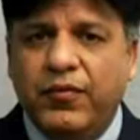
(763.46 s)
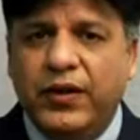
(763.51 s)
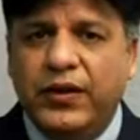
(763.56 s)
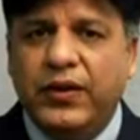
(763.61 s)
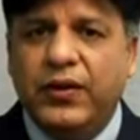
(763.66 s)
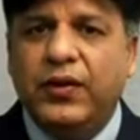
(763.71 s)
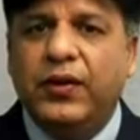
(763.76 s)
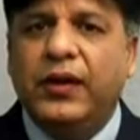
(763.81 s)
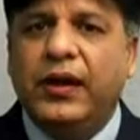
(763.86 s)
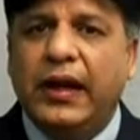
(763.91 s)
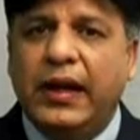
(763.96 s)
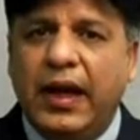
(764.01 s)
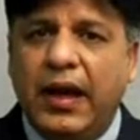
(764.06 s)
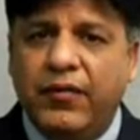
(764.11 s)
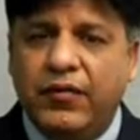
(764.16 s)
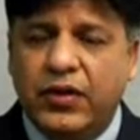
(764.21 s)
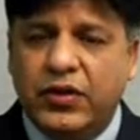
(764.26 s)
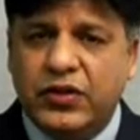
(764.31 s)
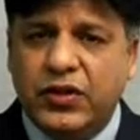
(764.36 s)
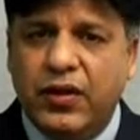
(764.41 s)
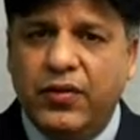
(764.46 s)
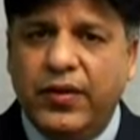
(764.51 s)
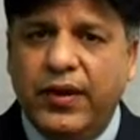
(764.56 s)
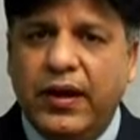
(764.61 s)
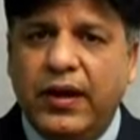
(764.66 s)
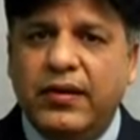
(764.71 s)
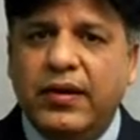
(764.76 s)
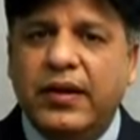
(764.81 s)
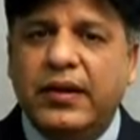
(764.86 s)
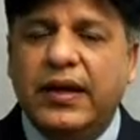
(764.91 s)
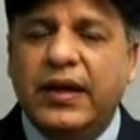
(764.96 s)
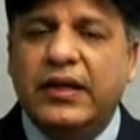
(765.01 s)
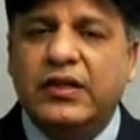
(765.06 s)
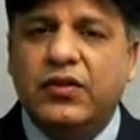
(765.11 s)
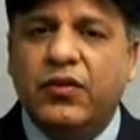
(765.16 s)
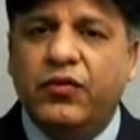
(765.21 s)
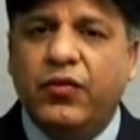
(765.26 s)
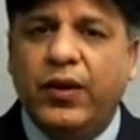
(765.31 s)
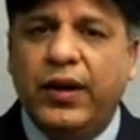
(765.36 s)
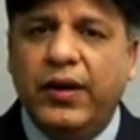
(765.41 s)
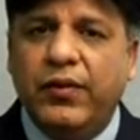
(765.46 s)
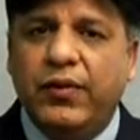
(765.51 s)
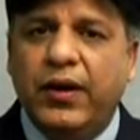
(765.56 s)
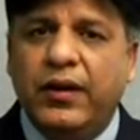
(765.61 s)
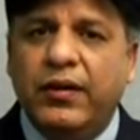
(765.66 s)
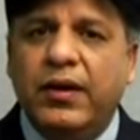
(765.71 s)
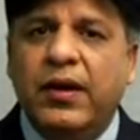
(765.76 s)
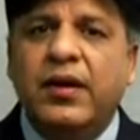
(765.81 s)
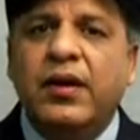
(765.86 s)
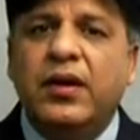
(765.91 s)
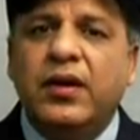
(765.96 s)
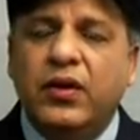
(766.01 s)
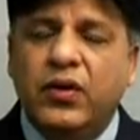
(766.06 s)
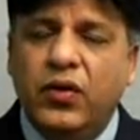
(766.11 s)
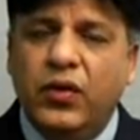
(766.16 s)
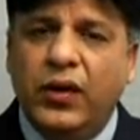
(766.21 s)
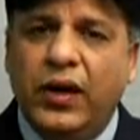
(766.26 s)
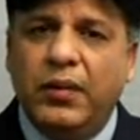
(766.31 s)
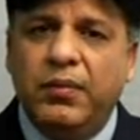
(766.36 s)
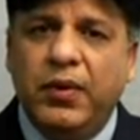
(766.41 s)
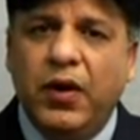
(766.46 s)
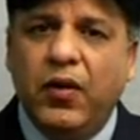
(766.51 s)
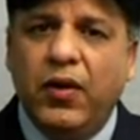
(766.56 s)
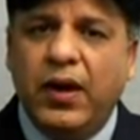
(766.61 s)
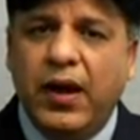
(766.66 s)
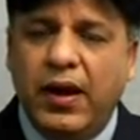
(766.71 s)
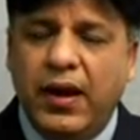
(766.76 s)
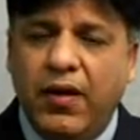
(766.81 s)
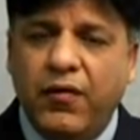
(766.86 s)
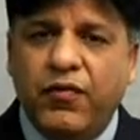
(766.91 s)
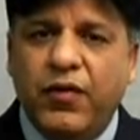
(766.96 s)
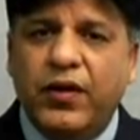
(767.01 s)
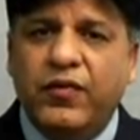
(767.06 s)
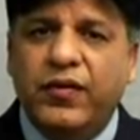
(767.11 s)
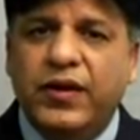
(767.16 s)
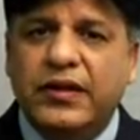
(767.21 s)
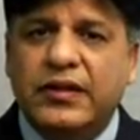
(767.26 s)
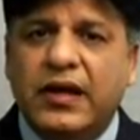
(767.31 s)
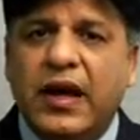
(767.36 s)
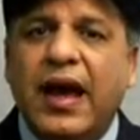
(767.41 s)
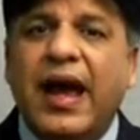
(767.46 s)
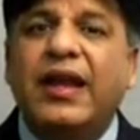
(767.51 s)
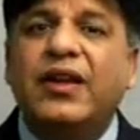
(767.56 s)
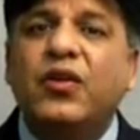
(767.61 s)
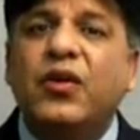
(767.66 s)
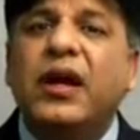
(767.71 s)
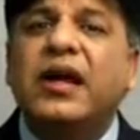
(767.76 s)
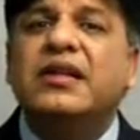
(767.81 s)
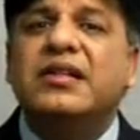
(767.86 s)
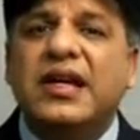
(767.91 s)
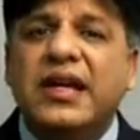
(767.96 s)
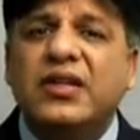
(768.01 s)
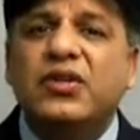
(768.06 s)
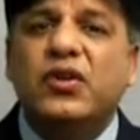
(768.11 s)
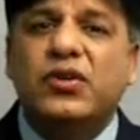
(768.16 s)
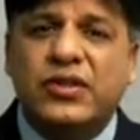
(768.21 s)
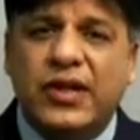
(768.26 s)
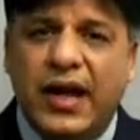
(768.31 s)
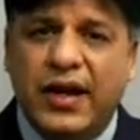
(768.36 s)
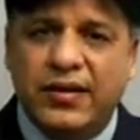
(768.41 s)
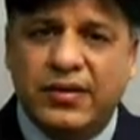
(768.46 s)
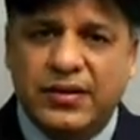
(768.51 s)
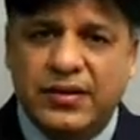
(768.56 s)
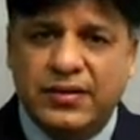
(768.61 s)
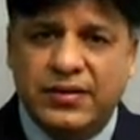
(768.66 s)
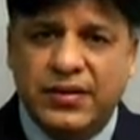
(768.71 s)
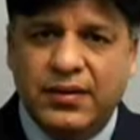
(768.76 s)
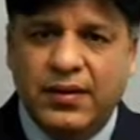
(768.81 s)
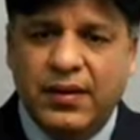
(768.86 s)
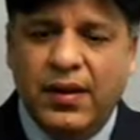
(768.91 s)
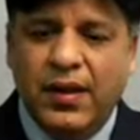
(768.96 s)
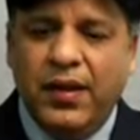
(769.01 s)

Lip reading: come with you, you can have your children under the age of 21, you can be on an F1 visa, and you can change your status.